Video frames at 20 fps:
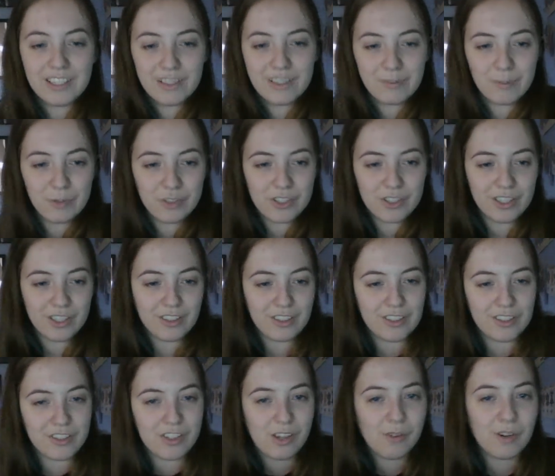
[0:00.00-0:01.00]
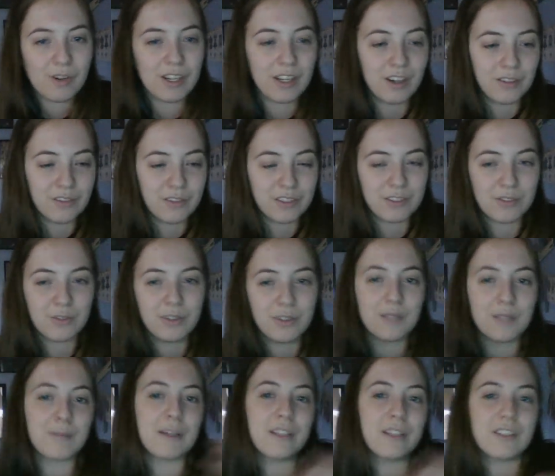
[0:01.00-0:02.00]
watching this show I love and
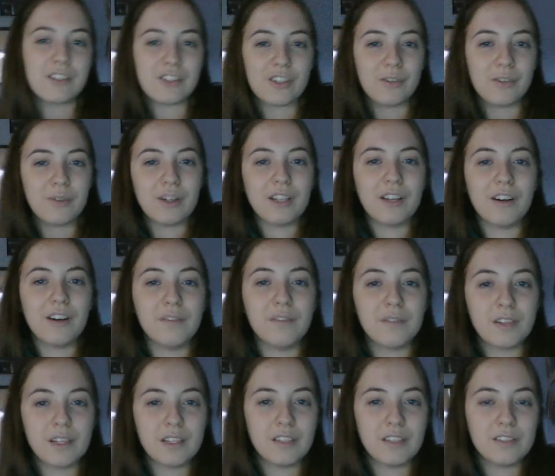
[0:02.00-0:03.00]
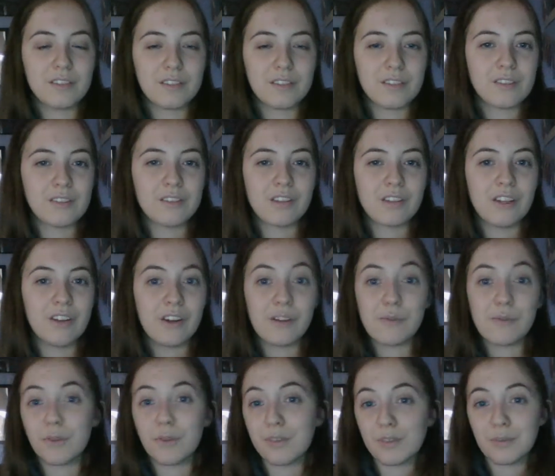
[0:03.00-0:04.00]
talking about the show I love, and you know,
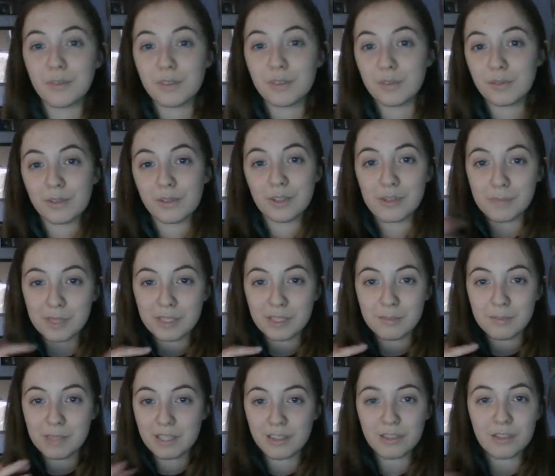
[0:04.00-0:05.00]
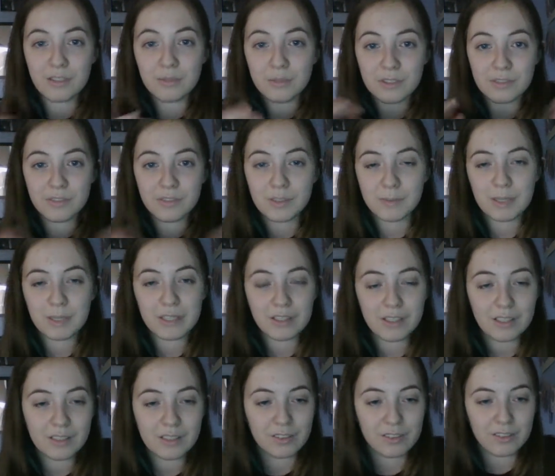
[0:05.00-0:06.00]
every once in a while someone comment and be like, oh, what do you think about
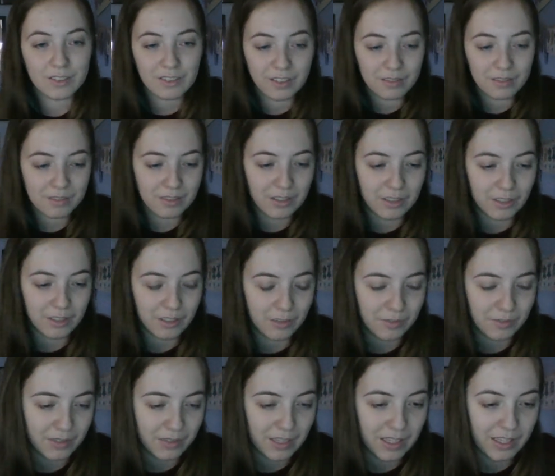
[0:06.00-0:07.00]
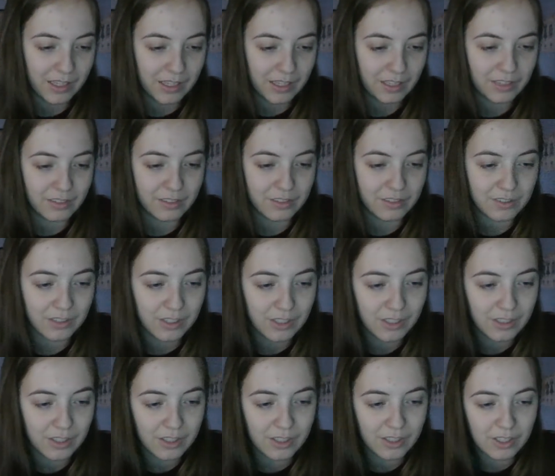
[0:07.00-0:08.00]
this, and I love that, and
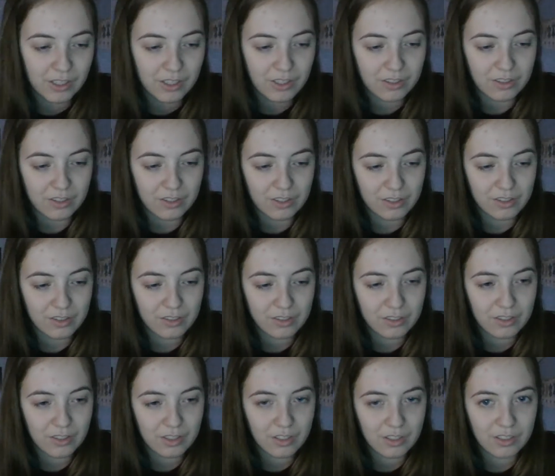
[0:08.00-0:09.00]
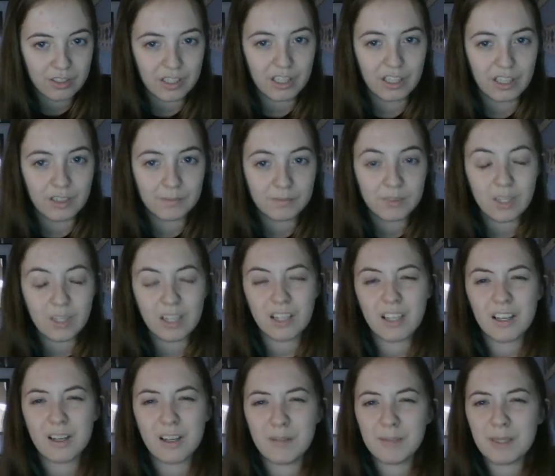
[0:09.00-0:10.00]
just, yeah,
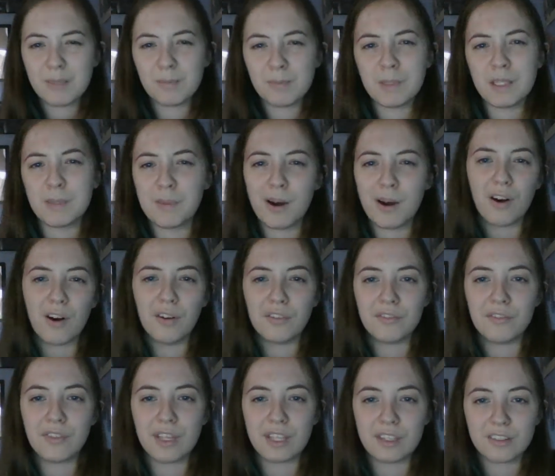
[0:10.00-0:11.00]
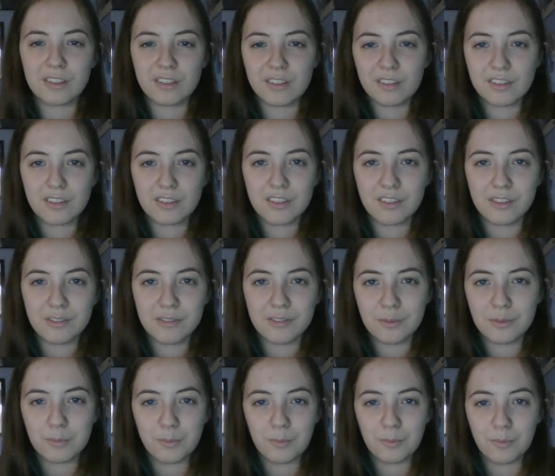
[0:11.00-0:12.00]
I miss being a part of things. I
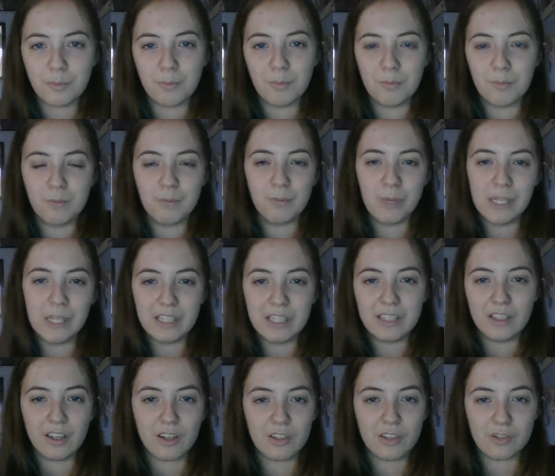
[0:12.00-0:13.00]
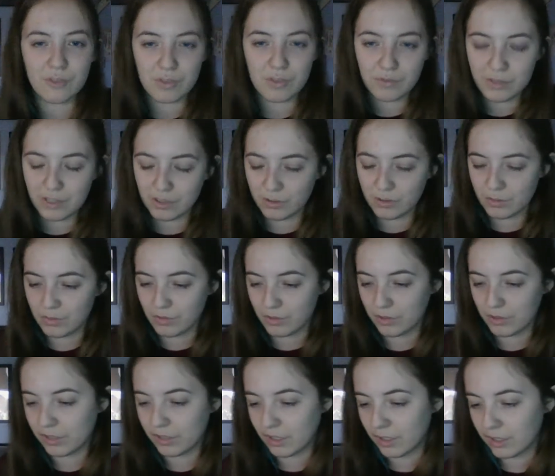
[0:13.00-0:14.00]
feel weird, like I drifted off for
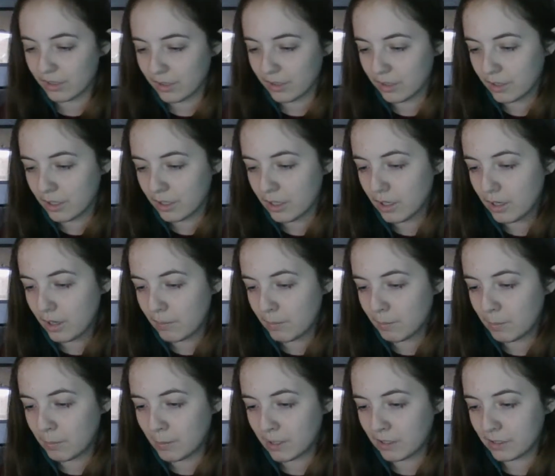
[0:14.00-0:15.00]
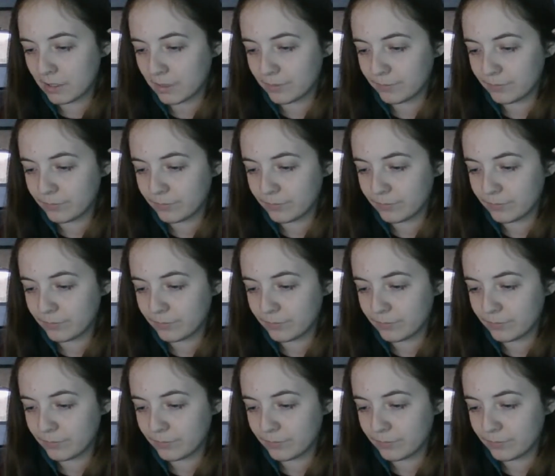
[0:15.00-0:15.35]
a sec, but